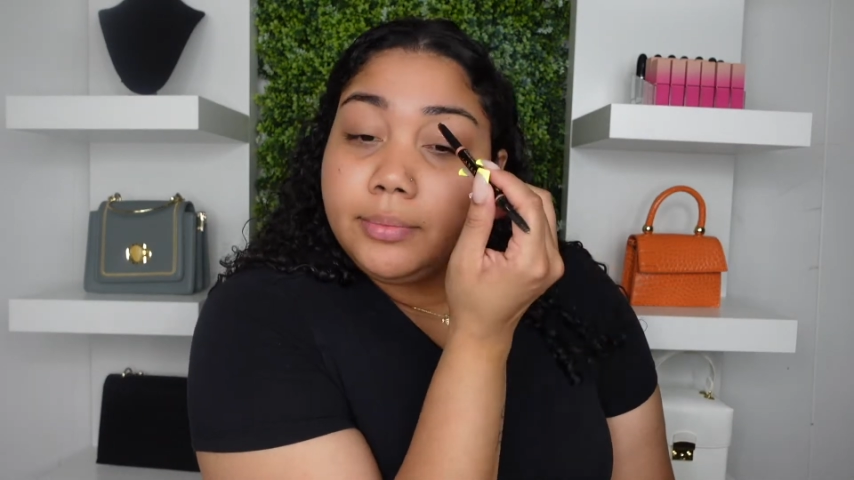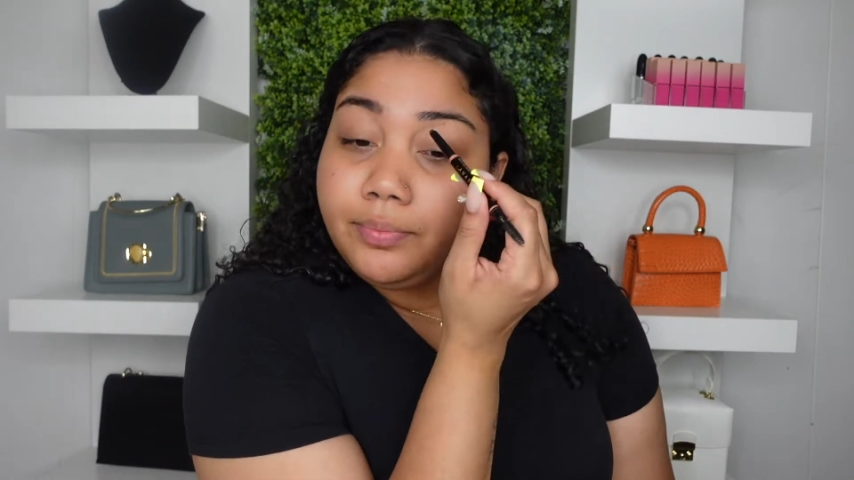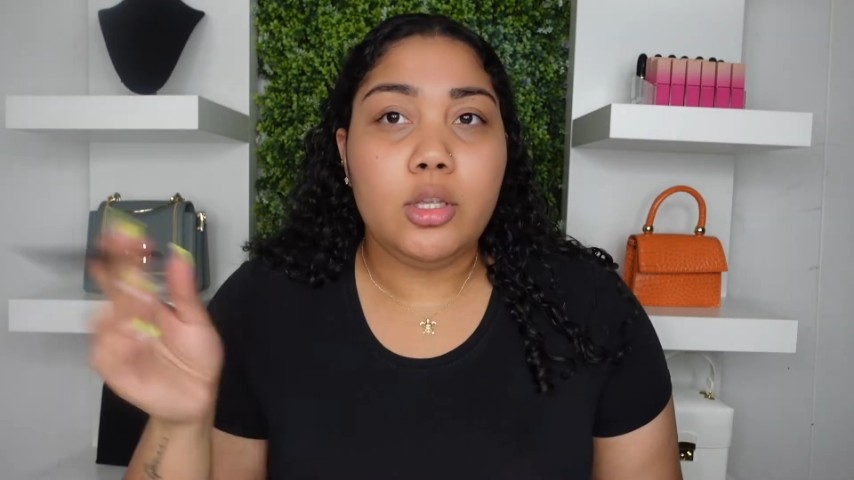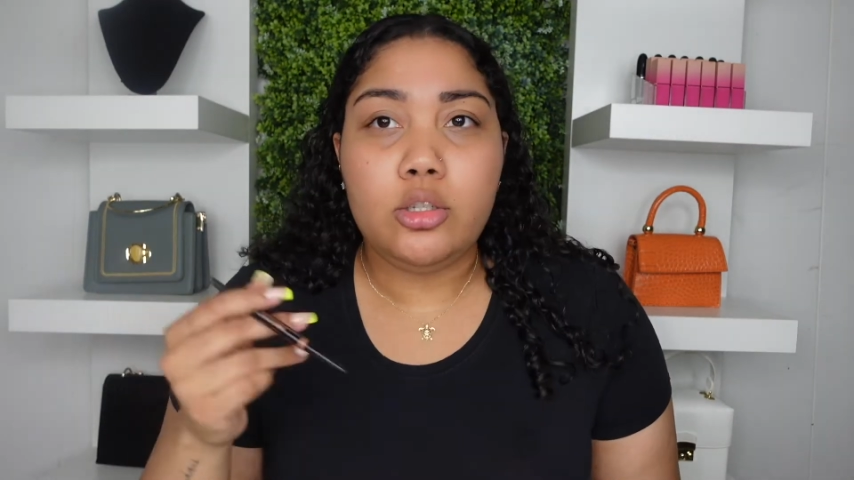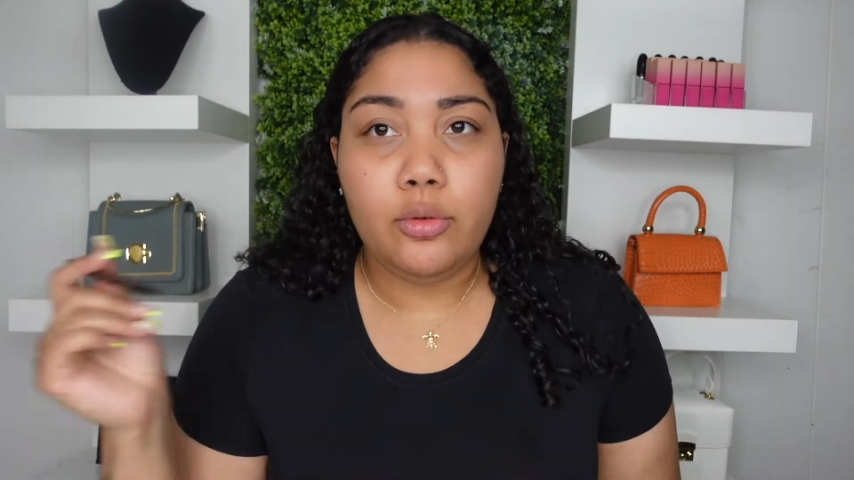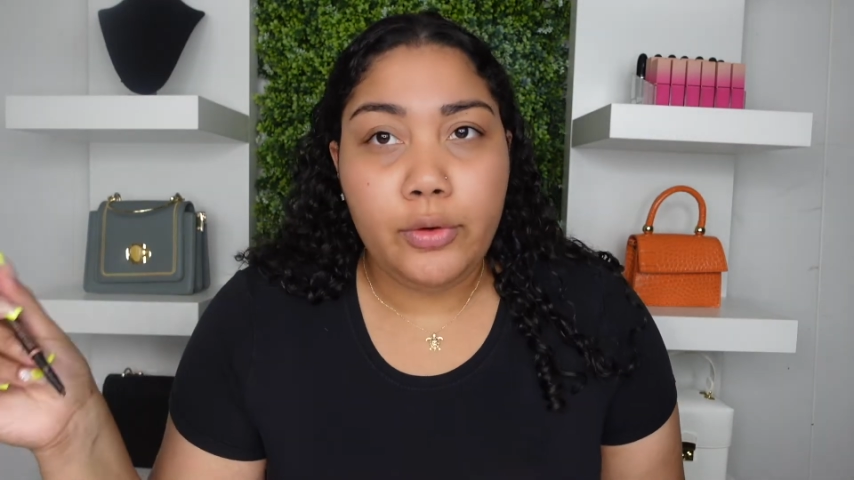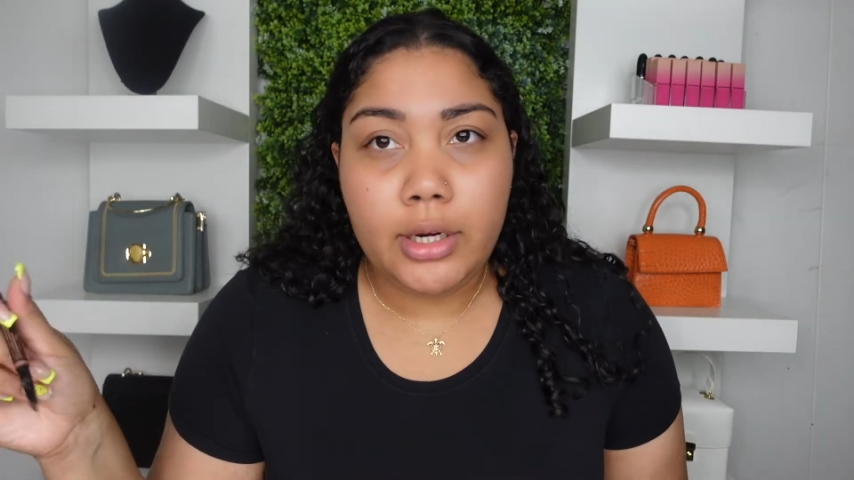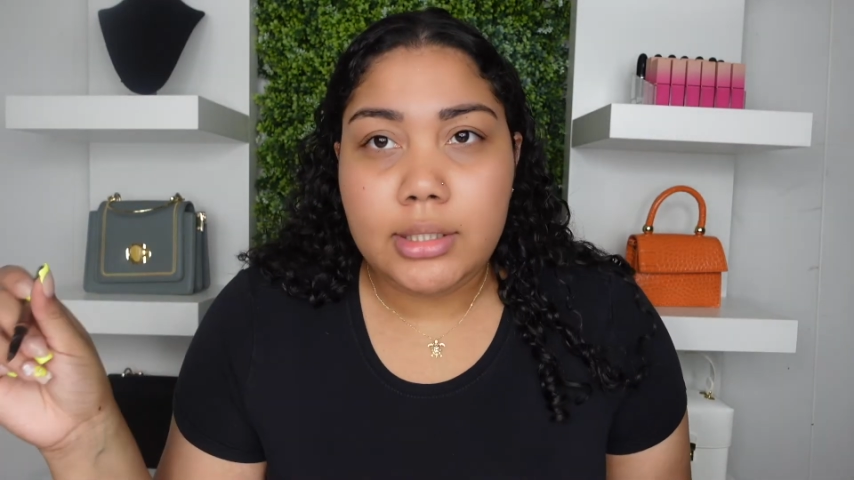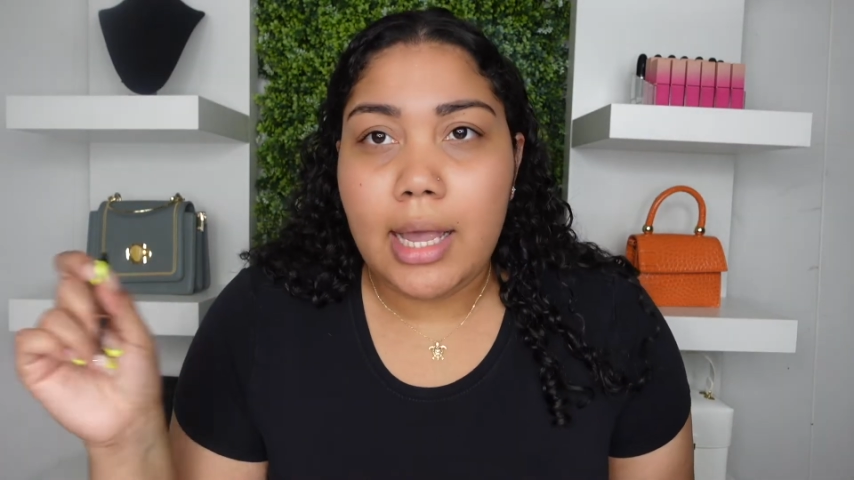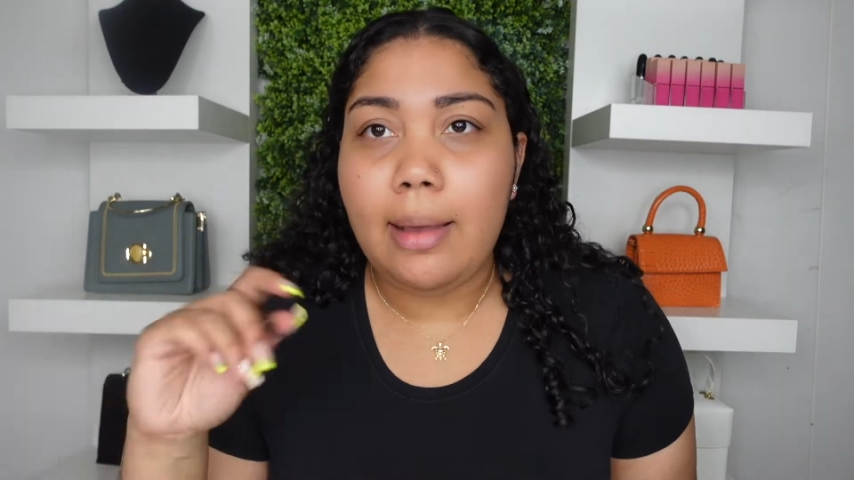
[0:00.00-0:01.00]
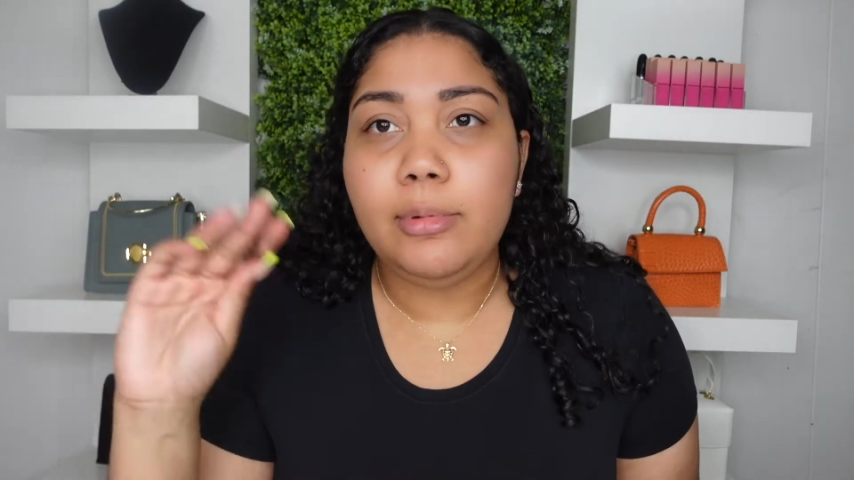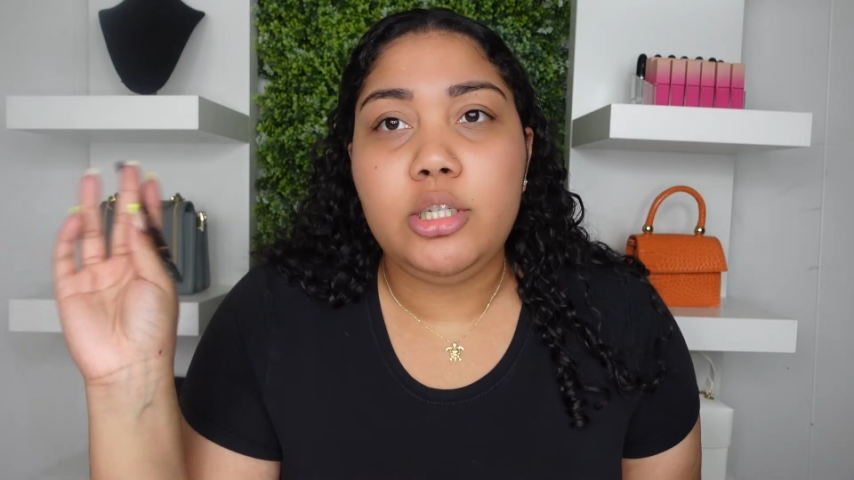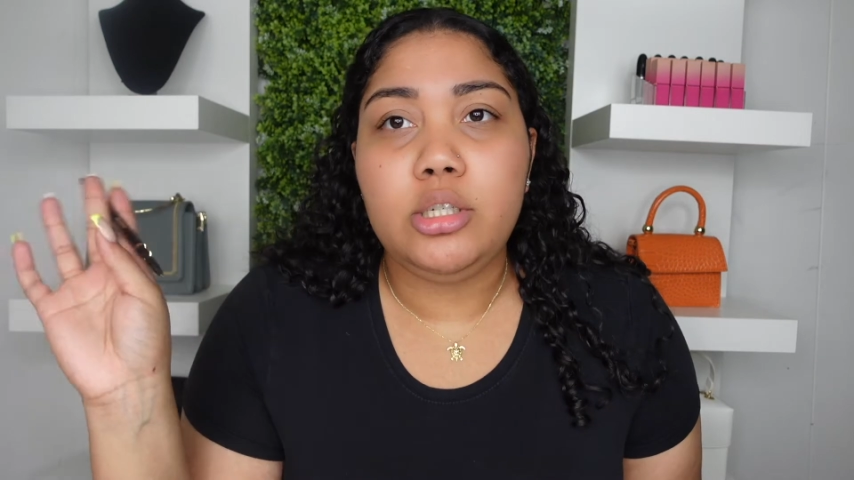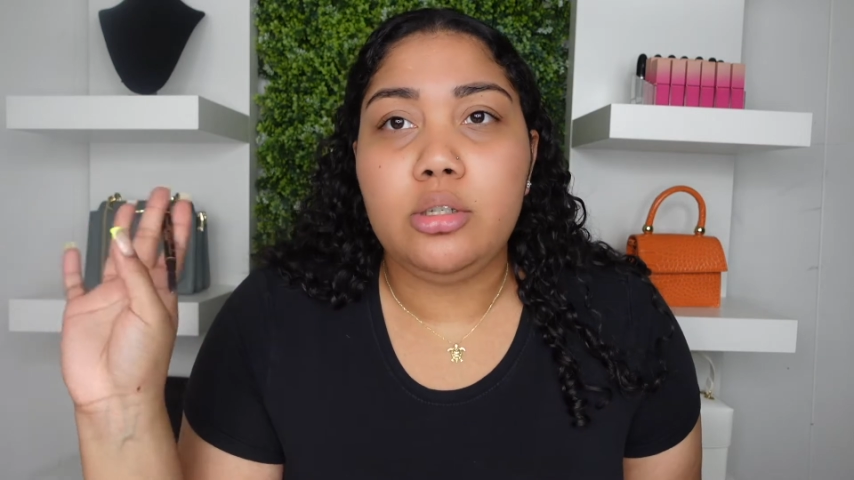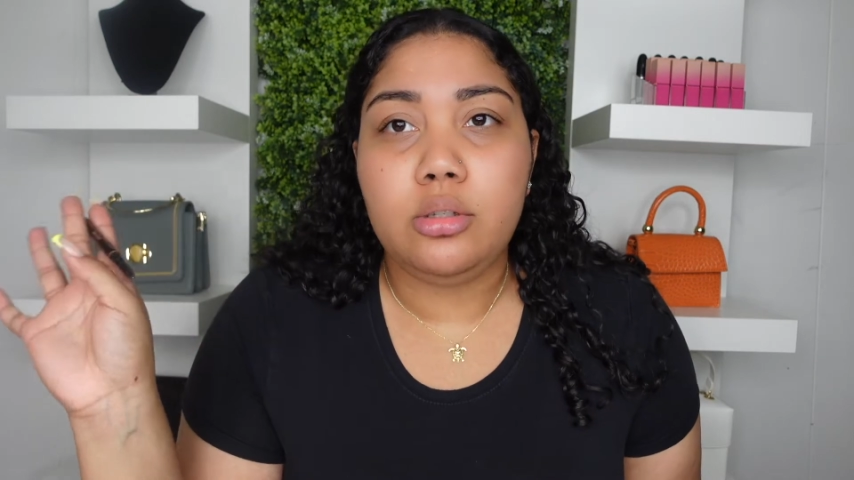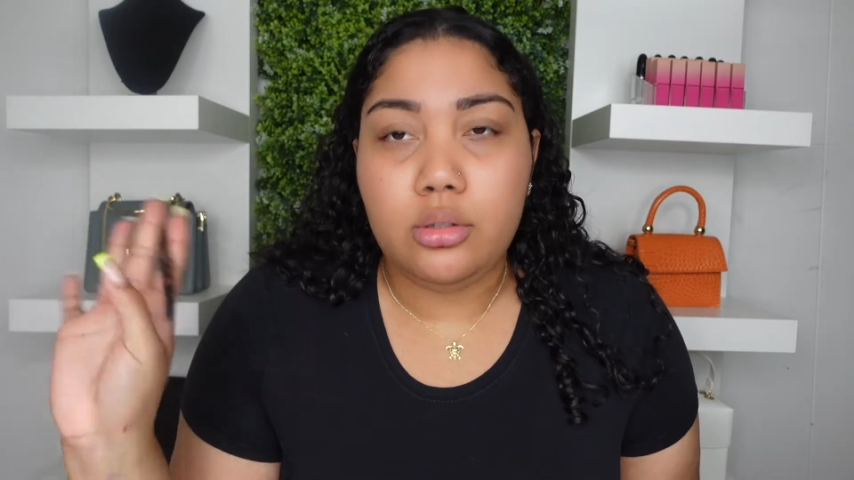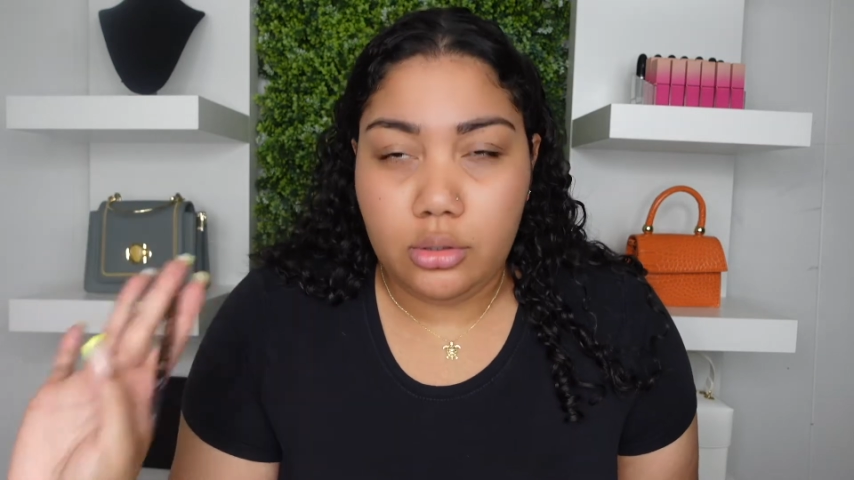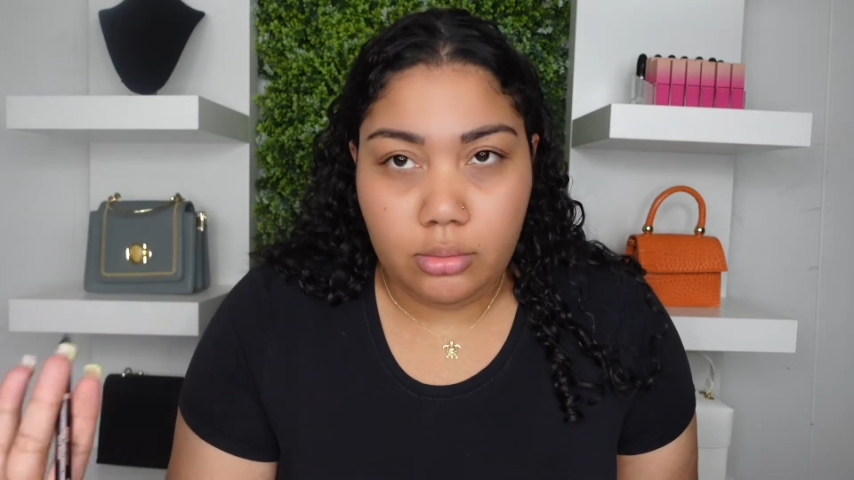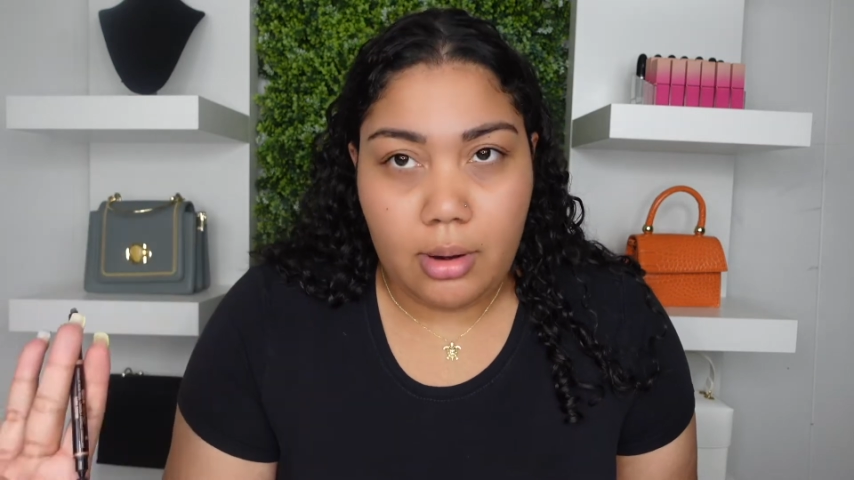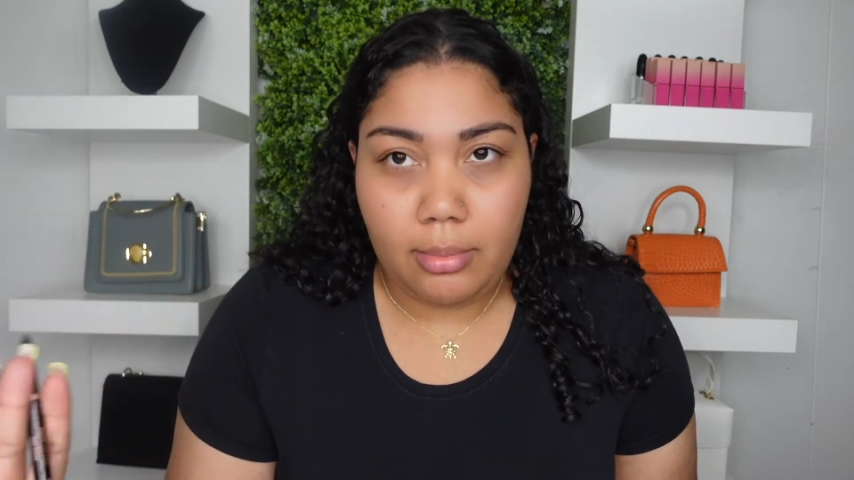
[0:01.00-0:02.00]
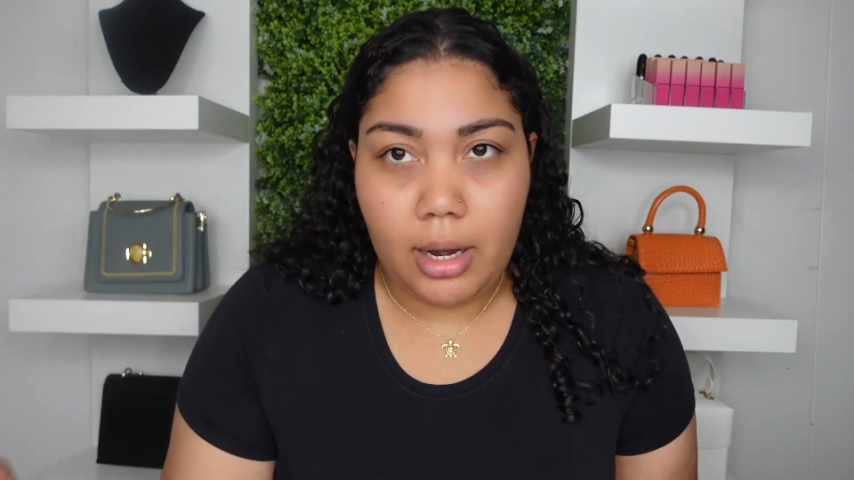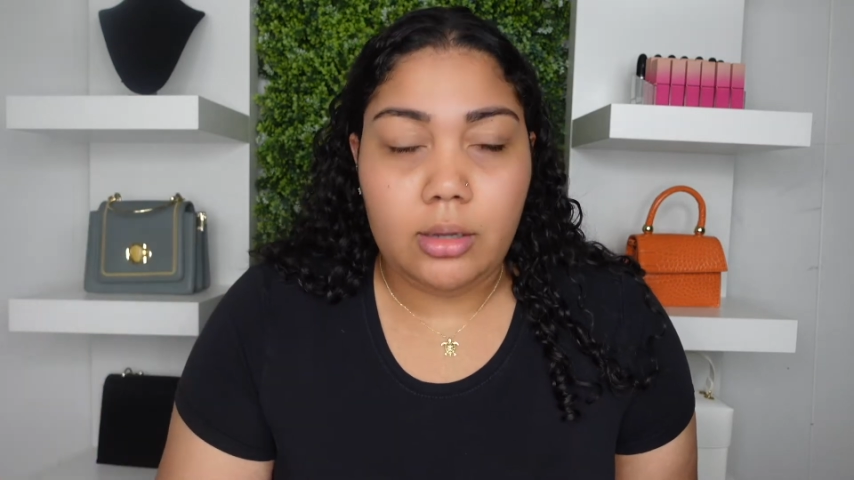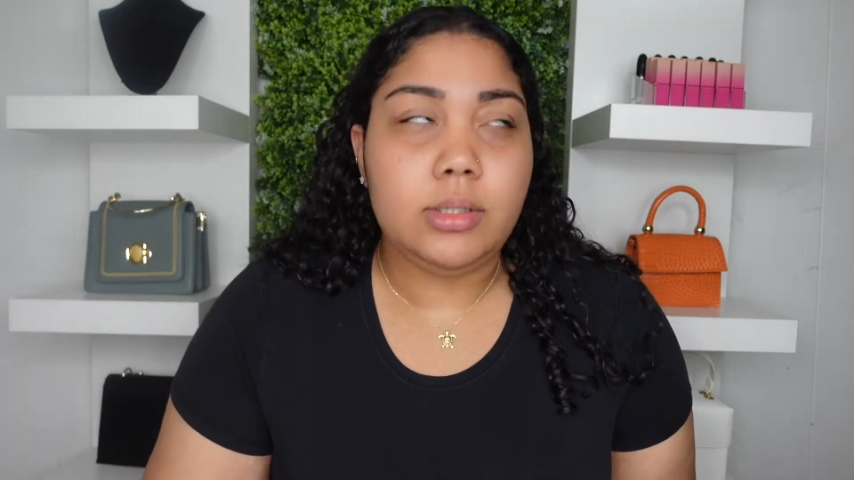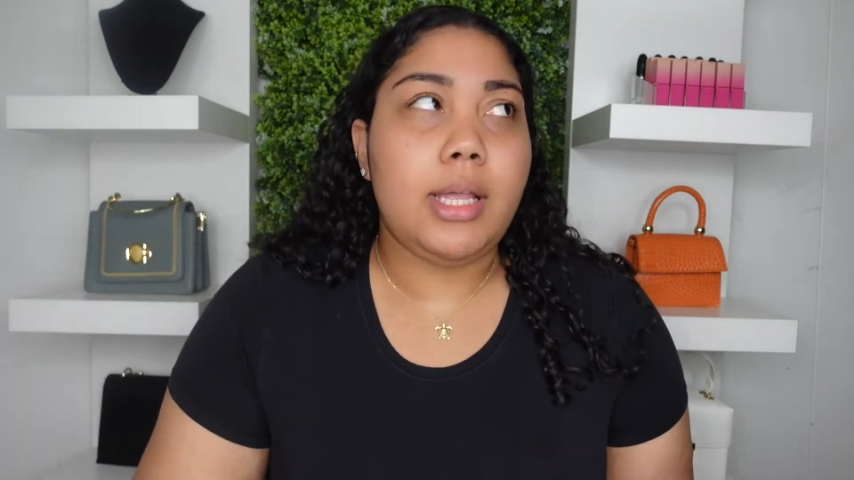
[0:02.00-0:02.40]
So first I'm gonna just do my brows.